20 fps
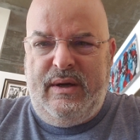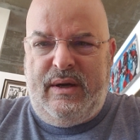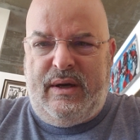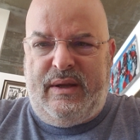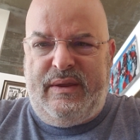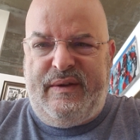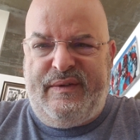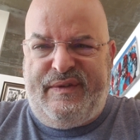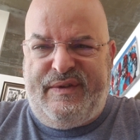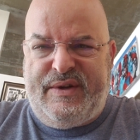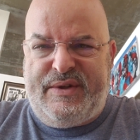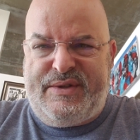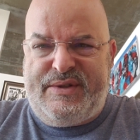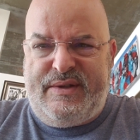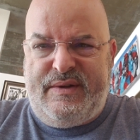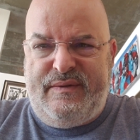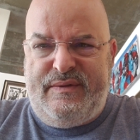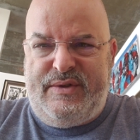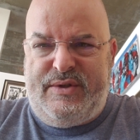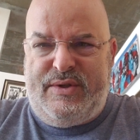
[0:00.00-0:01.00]
on the
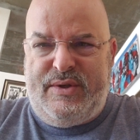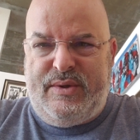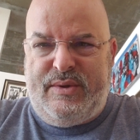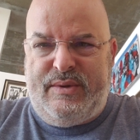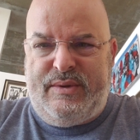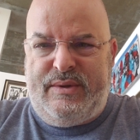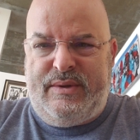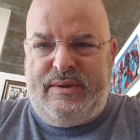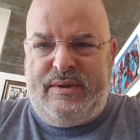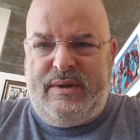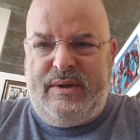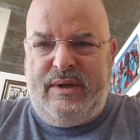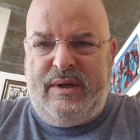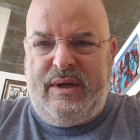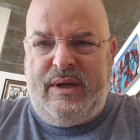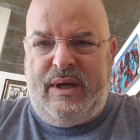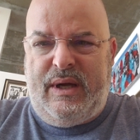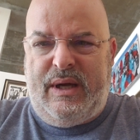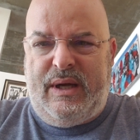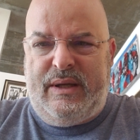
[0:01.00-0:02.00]
1st of June,
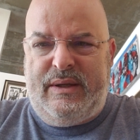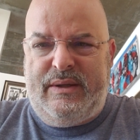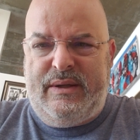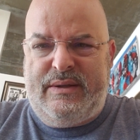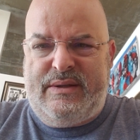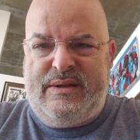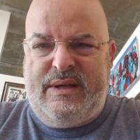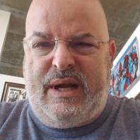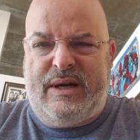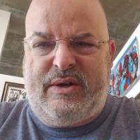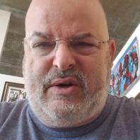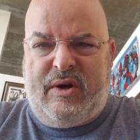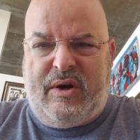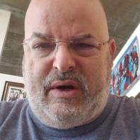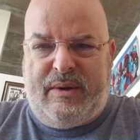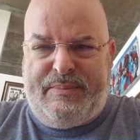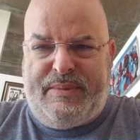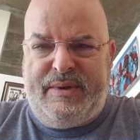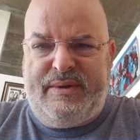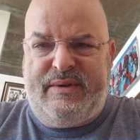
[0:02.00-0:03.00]
and it's not
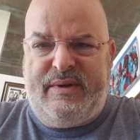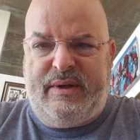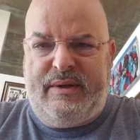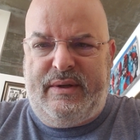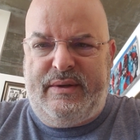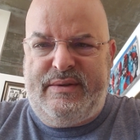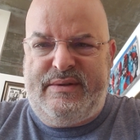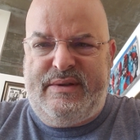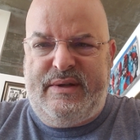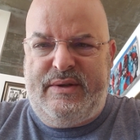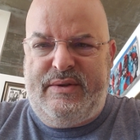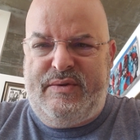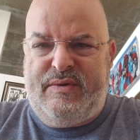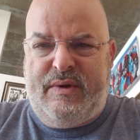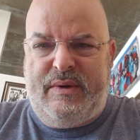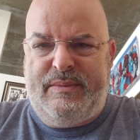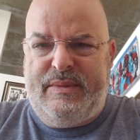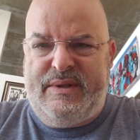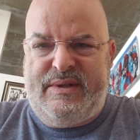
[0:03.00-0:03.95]
carpal tunnel syndrome.